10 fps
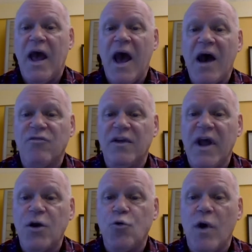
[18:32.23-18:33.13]
have
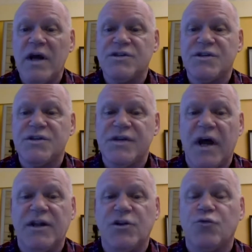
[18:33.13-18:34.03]
likewise
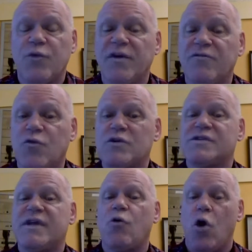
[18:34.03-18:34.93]
decided to
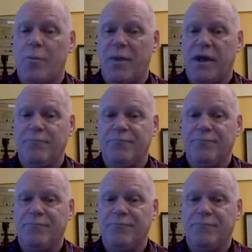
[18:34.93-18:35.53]
reinforce their army.